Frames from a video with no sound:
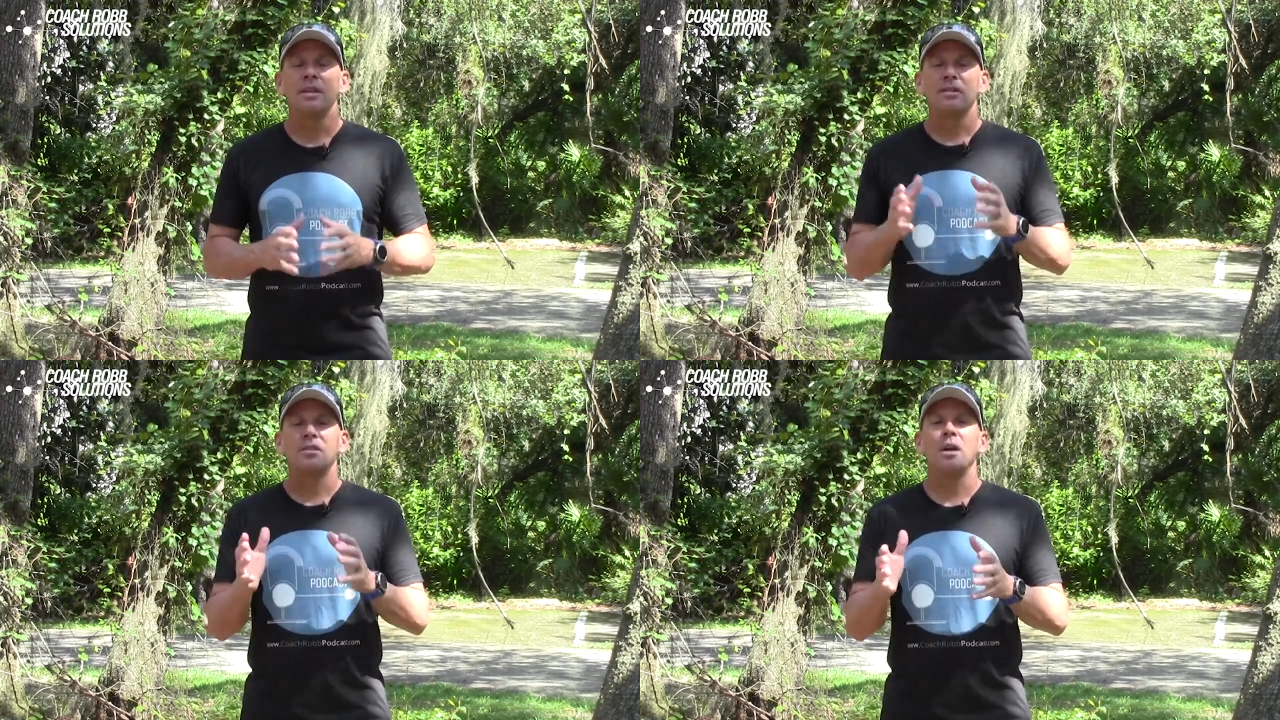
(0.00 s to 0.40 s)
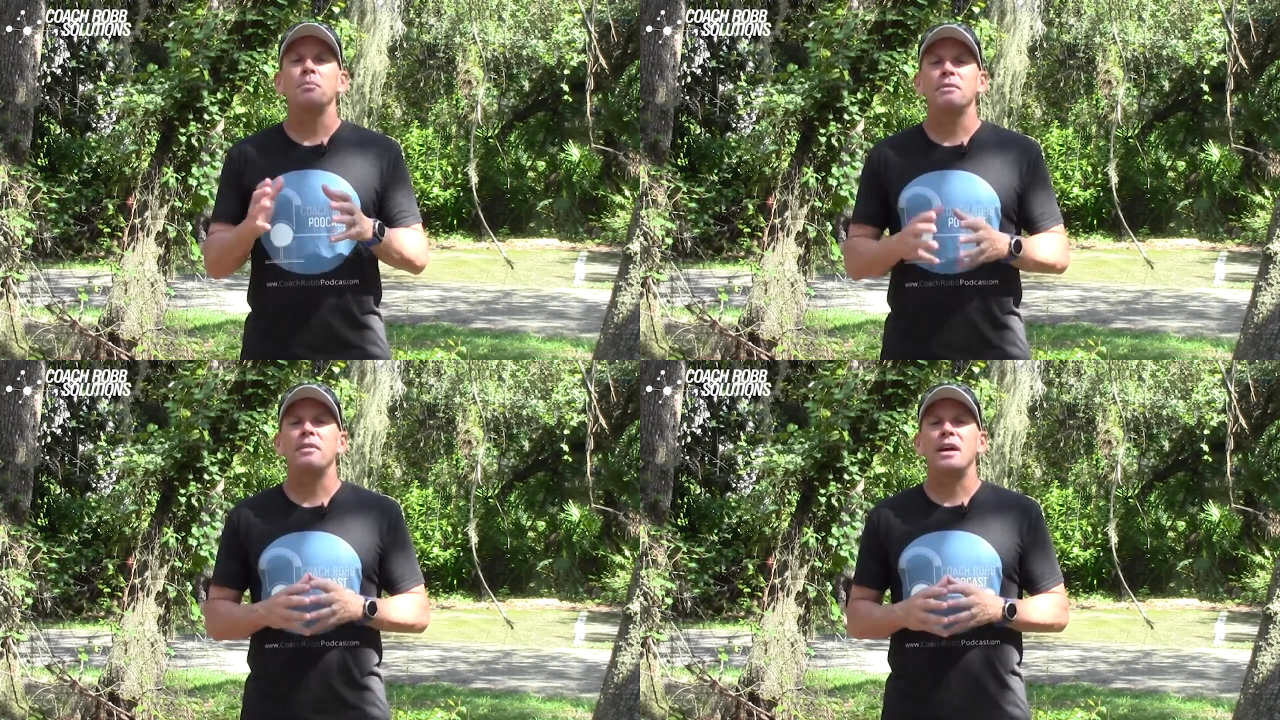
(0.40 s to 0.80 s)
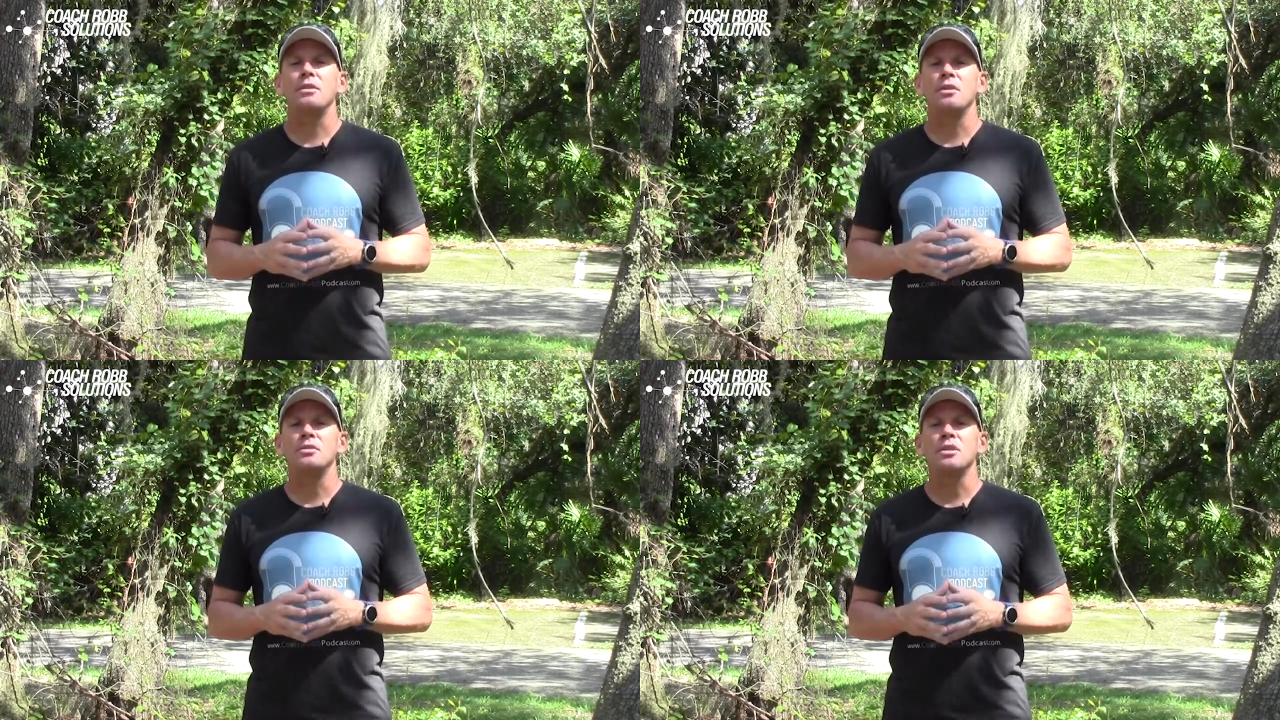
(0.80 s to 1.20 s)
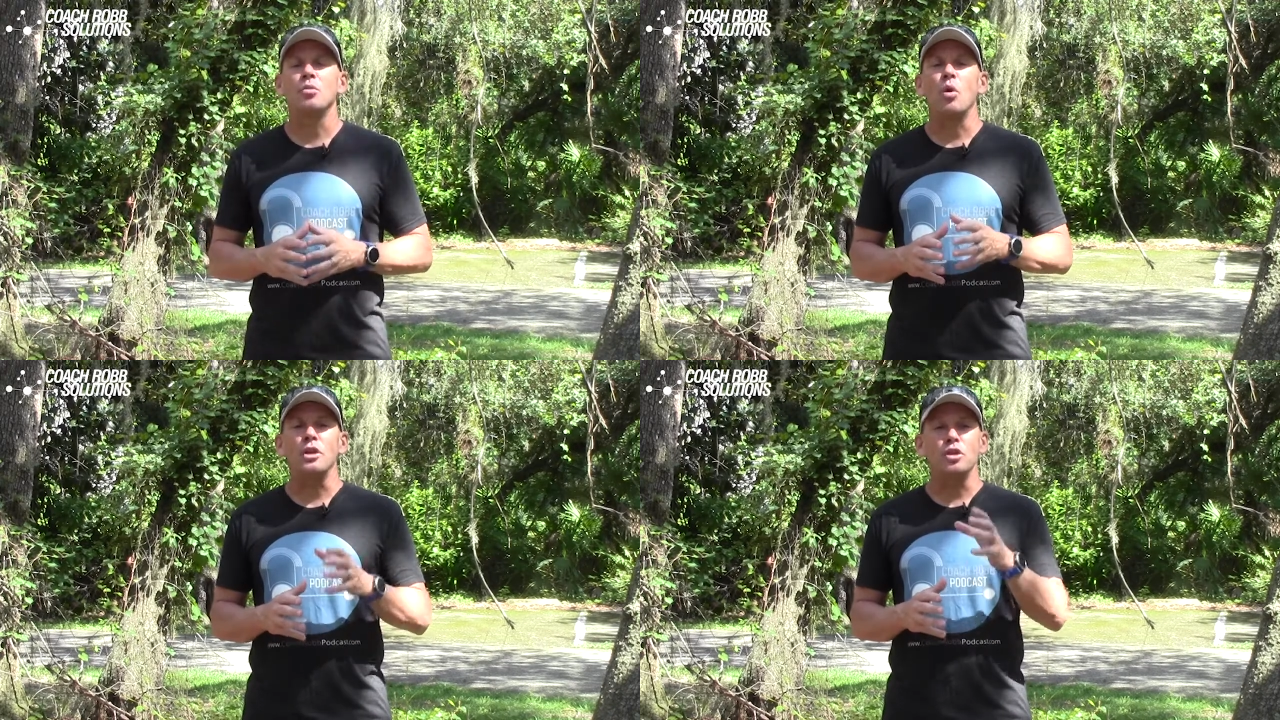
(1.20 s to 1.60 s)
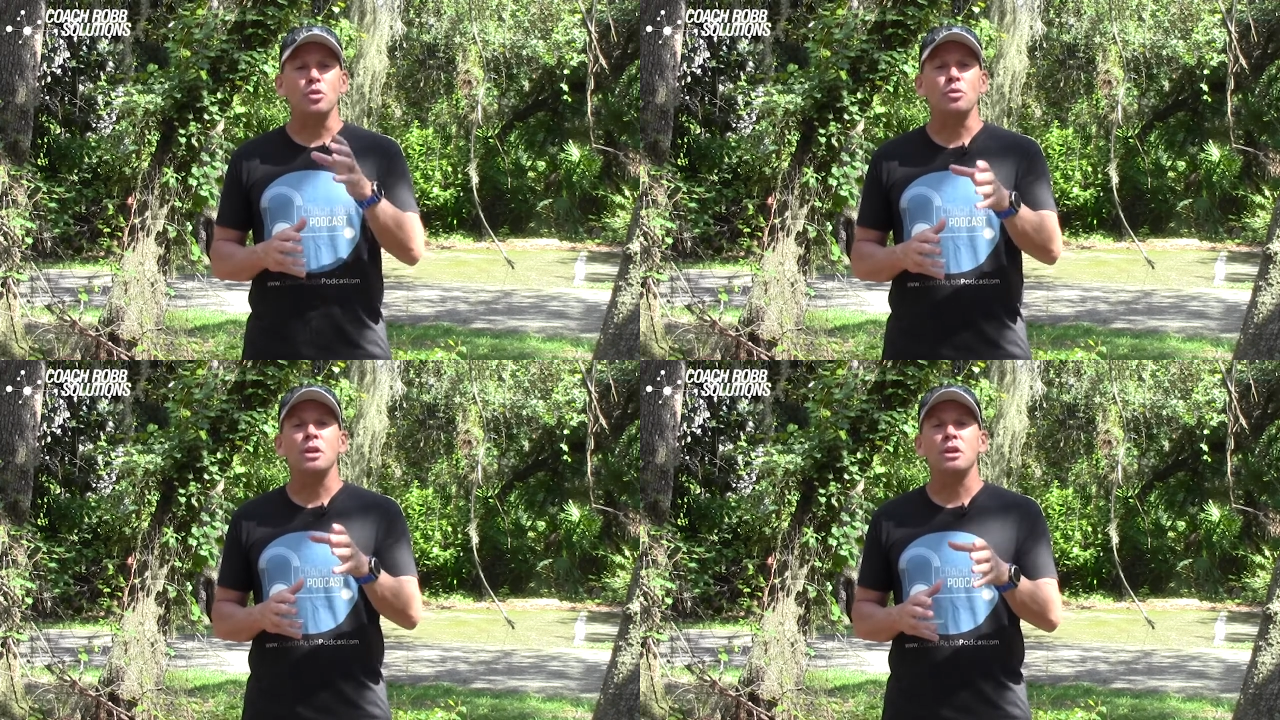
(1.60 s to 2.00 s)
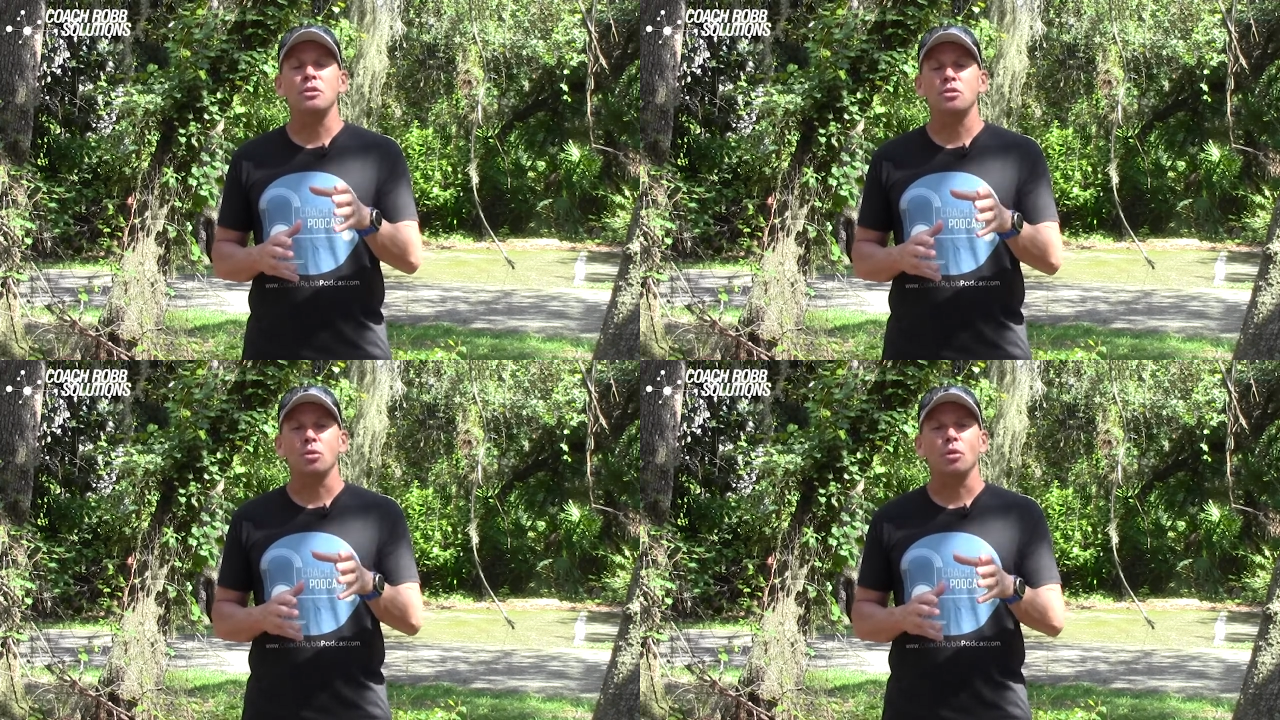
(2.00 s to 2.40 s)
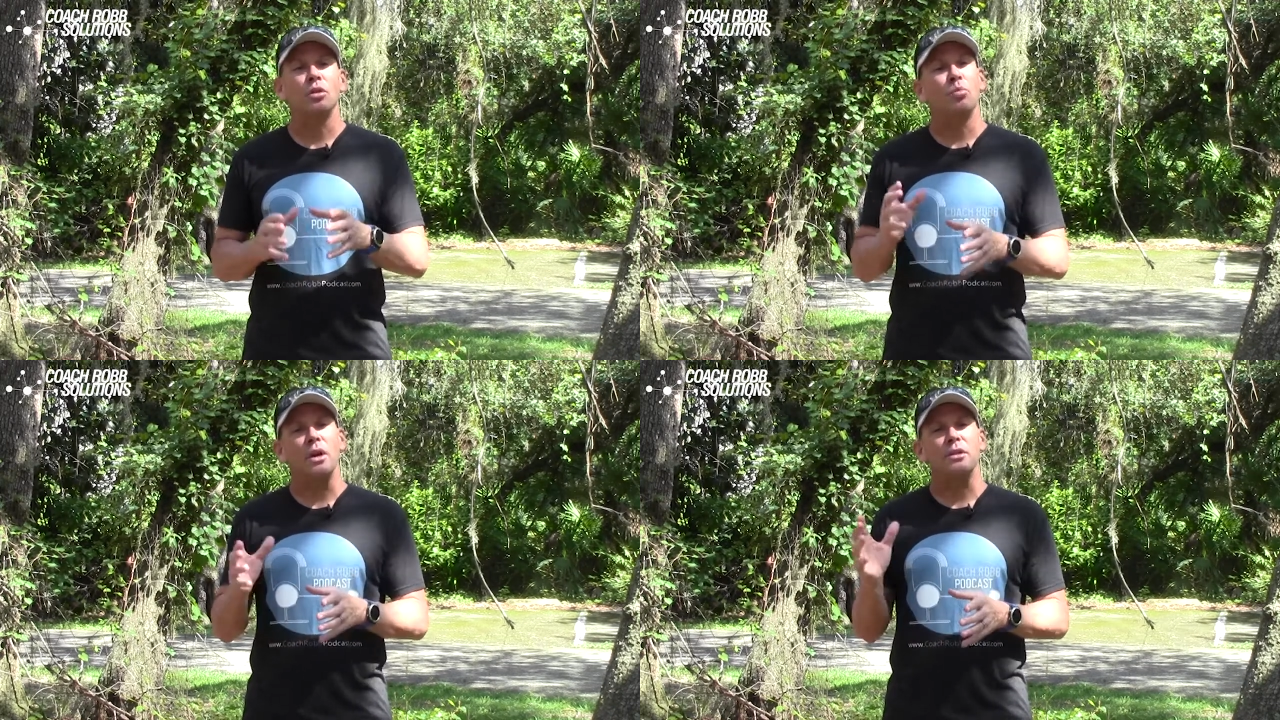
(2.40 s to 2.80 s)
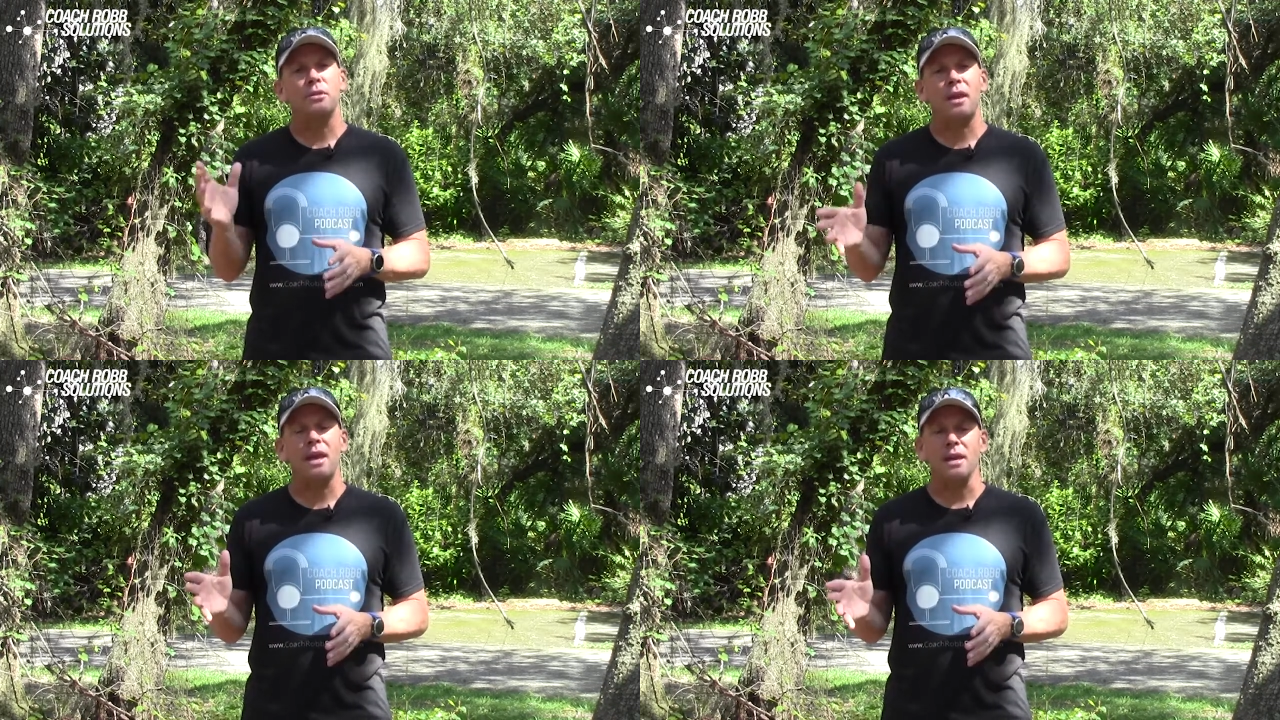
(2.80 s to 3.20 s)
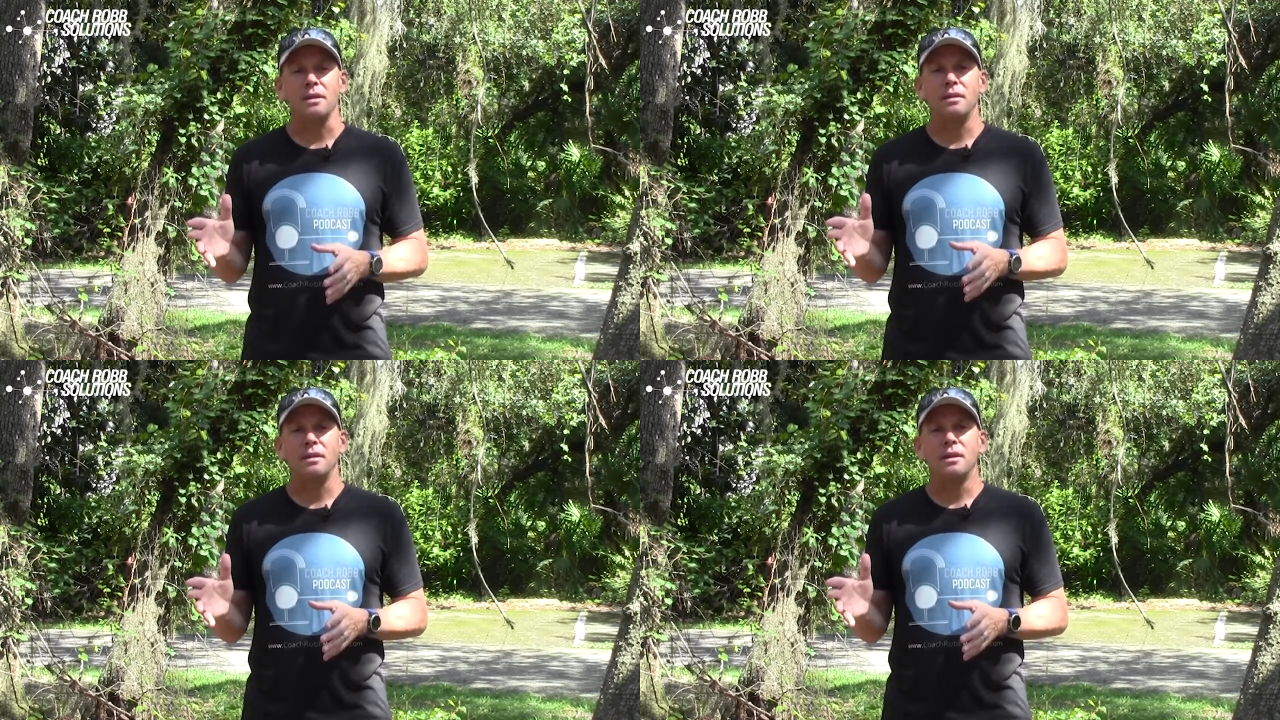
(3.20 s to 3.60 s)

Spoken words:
subdivide those into what you can control and what you can't.